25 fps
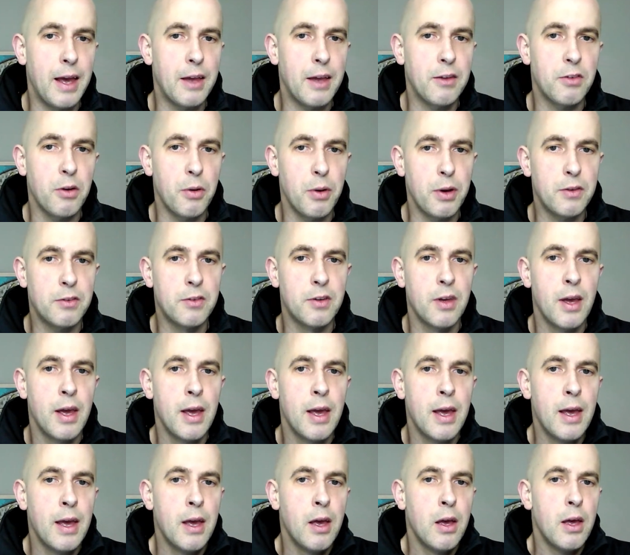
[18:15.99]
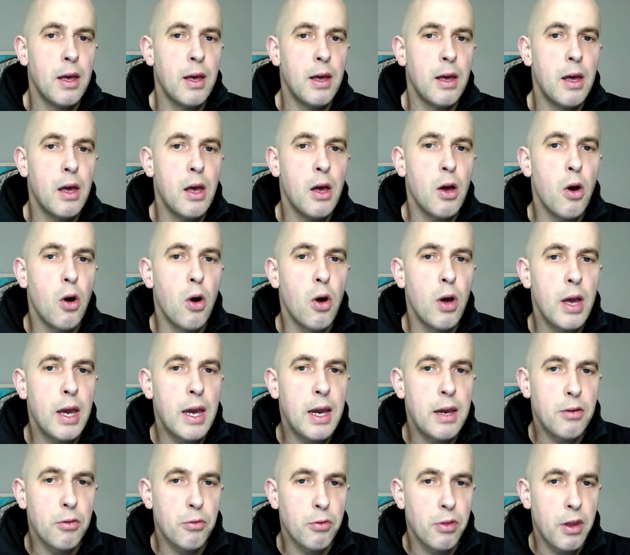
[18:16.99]
So it's
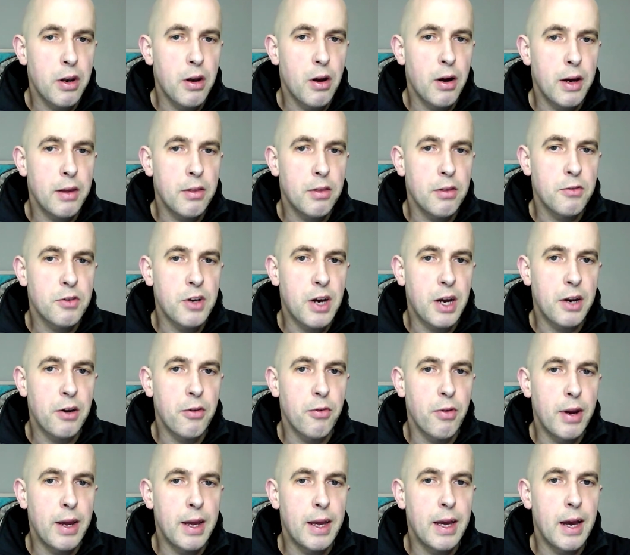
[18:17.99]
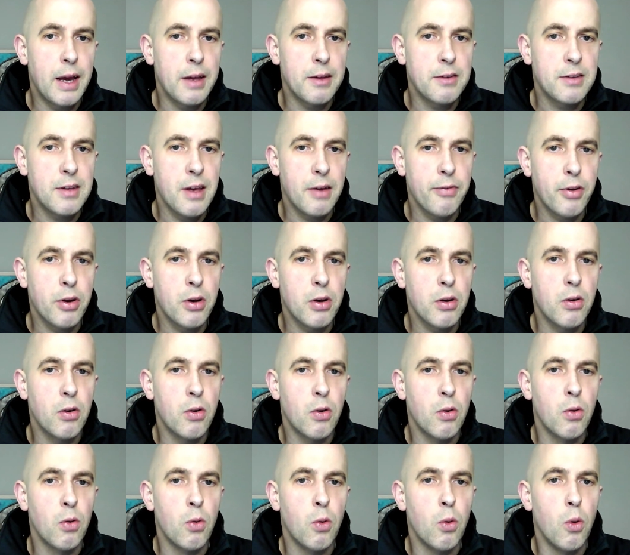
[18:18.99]
either on the 9th of January at 7
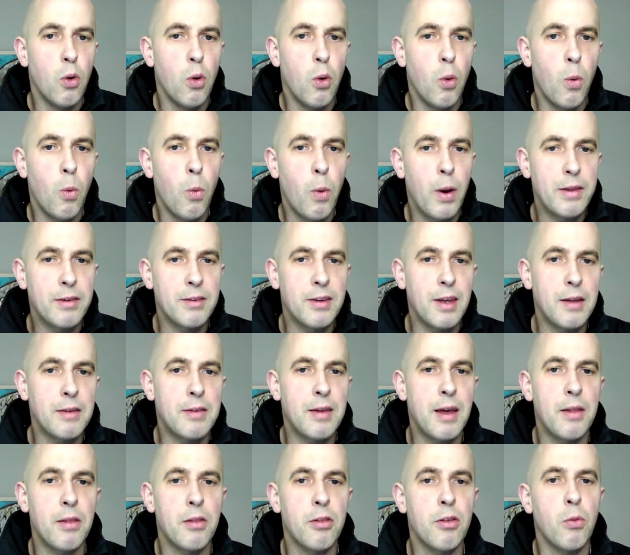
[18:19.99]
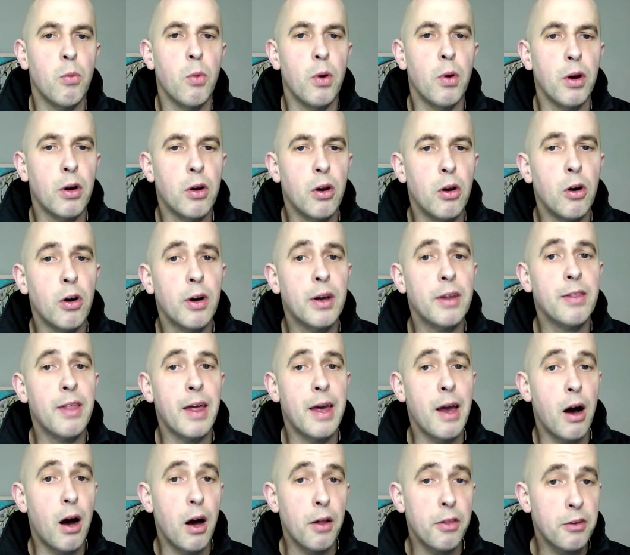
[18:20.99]
or Wednesday the 10th at 1 o'clock. They
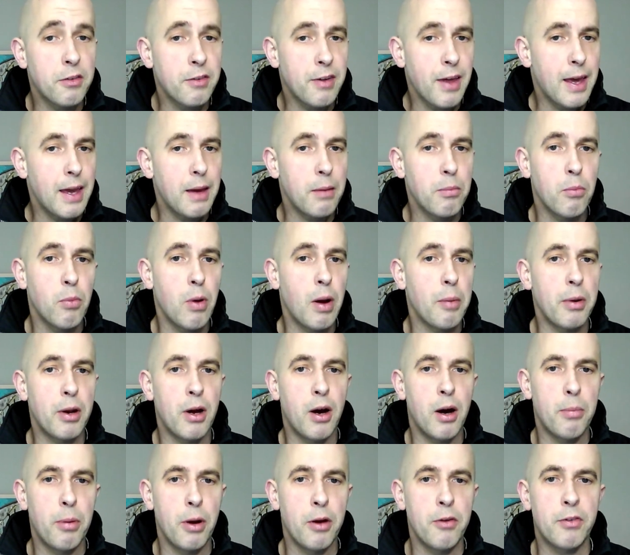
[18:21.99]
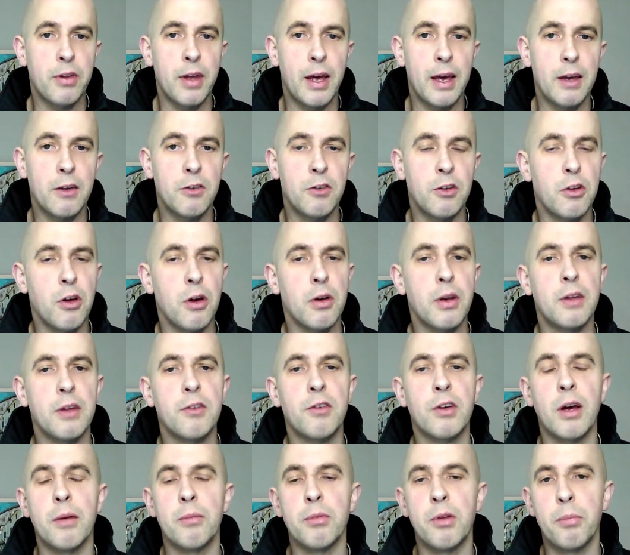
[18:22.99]
are the same webinar both days. You don't need to
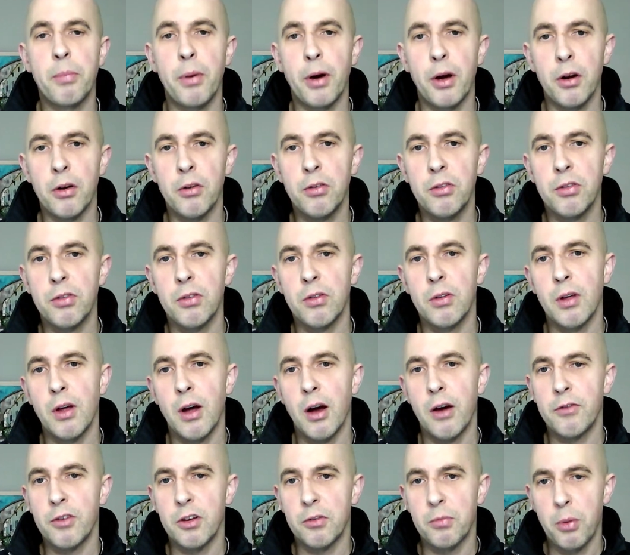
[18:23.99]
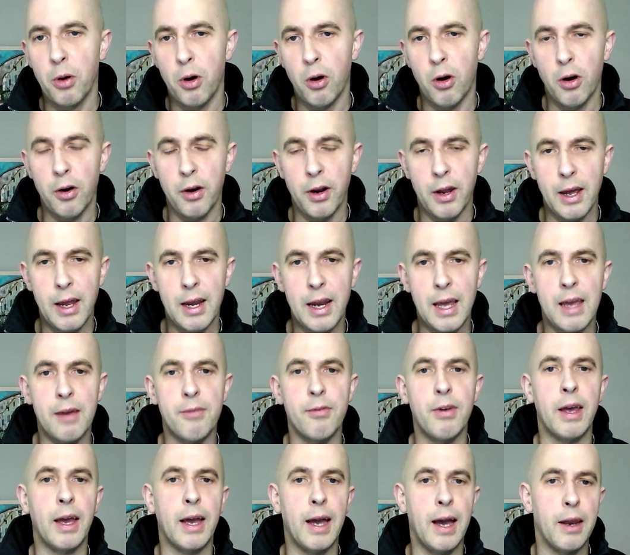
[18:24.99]
come to both. I've just put on an
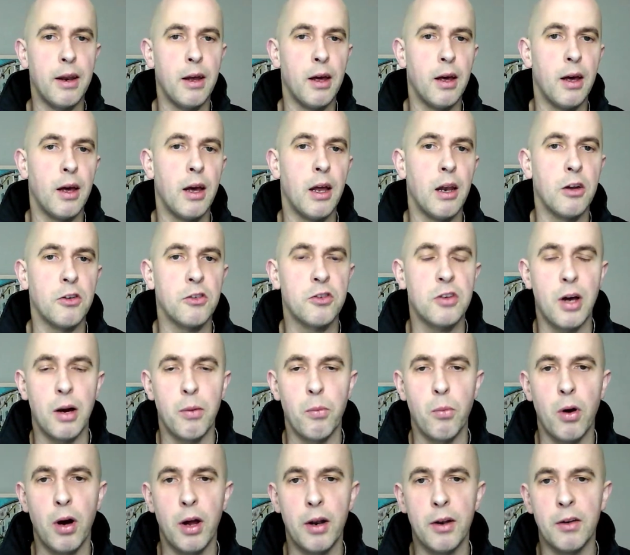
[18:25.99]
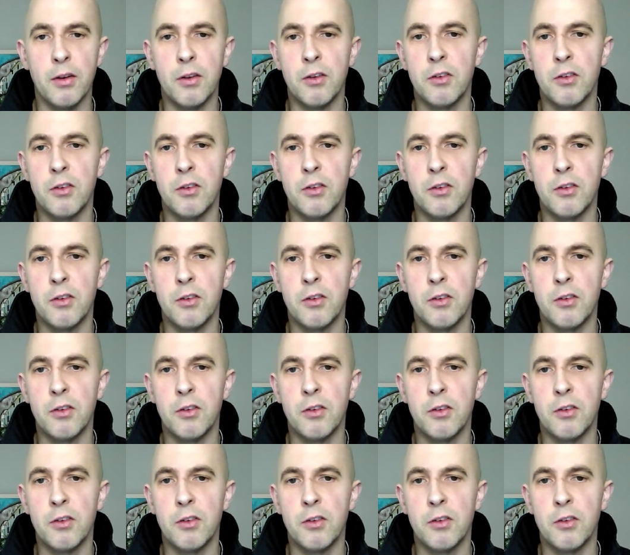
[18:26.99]
evening and a lunchtime one.